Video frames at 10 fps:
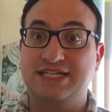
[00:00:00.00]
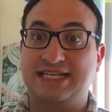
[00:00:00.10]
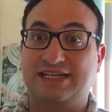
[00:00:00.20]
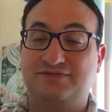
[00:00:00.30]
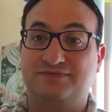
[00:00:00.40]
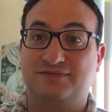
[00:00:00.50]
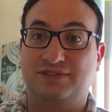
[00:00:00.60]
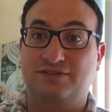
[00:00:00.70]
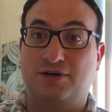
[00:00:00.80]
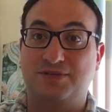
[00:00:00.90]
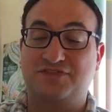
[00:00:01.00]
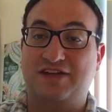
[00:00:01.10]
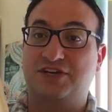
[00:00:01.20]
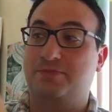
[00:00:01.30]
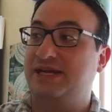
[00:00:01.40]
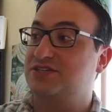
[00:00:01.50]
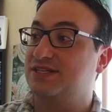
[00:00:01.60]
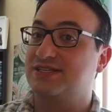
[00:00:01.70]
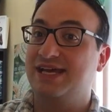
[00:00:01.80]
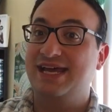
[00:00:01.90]
It's like almost 500
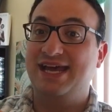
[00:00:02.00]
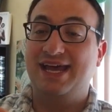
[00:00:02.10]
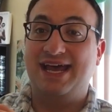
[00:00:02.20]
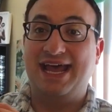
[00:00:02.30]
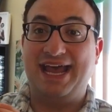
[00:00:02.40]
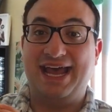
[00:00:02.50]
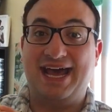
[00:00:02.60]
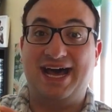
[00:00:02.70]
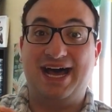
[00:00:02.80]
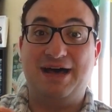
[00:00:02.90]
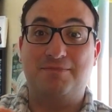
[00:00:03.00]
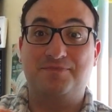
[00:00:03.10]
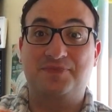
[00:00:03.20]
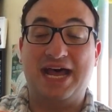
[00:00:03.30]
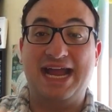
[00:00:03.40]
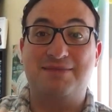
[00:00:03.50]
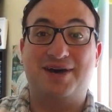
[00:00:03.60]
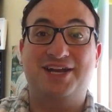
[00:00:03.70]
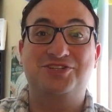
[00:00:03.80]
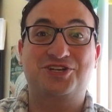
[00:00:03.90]
pages. I am
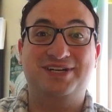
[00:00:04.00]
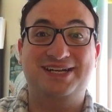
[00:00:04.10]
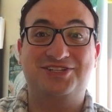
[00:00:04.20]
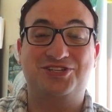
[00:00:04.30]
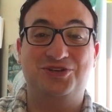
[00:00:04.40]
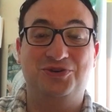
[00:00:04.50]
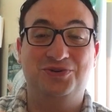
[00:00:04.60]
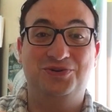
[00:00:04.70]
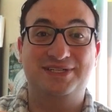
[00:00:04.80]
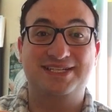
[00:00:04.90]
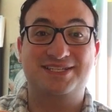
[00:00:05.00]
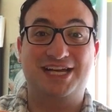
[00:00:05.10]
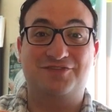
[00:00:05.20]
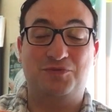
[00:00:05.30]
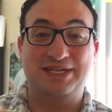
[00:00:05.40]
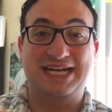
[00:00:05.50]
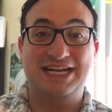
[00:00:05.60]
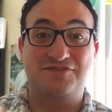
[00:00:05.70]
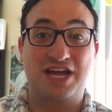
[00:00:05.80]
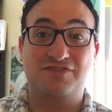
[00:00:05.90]
on a journey to discover what
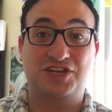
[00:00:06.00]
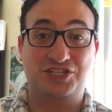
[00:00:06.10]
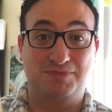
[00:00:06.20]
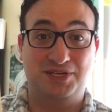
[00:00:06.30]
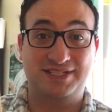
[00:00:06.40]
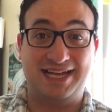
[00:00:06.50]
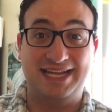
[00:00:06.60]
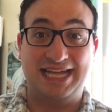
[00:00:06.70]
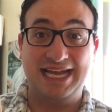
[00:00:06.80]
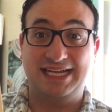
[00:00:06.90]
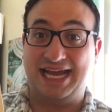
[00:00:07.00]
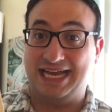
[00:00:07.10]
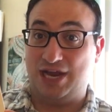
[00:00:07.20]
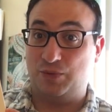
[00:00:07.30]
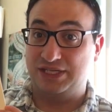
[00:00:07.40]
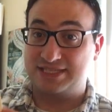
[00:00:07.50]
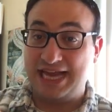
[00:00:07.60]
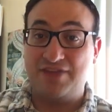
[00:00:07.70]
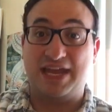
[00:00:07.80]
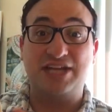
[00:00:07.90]
kind of nonfiction books I like, and I will
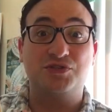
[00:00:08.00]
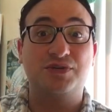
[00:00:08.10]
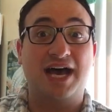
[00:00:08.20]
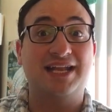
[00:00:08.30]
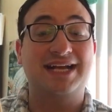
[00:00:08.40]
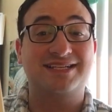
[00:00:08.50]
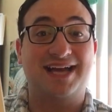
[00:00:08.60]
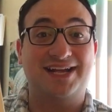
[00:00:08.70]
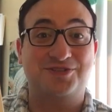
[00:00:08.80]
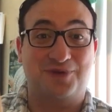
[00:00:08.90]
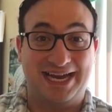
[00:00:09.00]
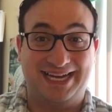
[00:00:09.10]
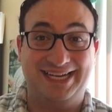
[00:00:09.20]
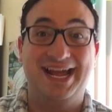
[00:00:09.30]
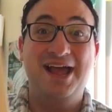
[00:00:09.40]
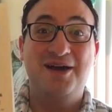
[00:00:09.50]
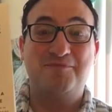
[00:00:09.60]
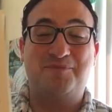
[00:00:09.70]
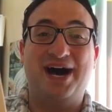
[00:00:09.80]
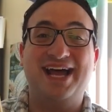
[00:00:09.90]
say that I do not like science writing,
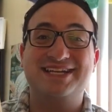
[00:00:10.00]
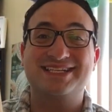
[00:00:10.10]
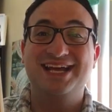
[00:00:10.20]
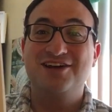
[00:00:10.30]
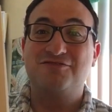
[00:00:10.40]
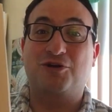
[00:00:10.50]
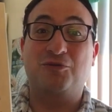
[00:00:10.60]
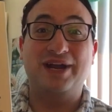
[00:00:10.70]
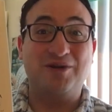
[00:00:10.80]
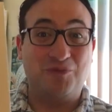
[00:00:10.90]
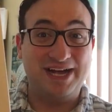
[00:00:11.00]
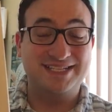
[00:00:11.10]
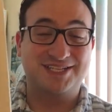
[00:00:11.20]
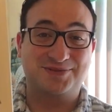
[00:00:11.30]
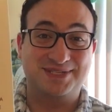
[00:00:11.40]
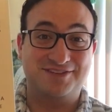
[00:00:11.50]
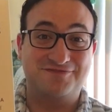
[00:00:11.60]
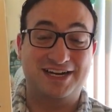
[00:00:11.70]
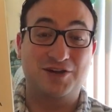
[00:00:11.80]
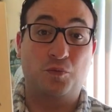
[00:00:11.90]
but for what it was, this was a
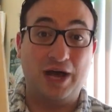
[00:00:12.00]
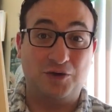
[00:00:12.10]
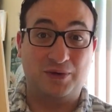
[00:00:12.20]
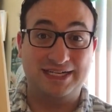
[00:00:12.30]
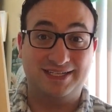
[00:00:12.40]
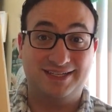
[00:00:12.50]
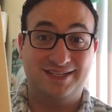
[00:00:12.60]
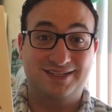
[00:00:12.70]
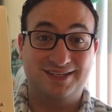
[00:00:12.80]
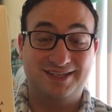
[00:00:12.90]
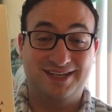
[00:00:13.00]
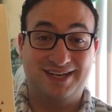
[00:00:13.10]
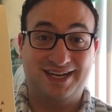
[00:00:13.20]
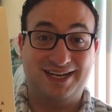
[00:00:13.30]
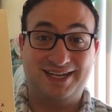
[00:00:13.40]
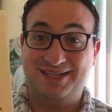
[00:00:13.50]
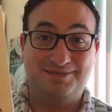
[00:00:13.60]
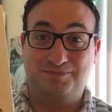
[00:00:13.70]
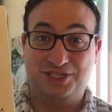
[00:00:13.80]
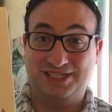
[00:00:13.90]
very well-written
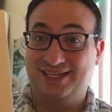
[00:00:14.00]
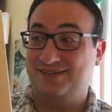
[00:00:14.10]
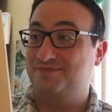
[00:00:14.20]
book.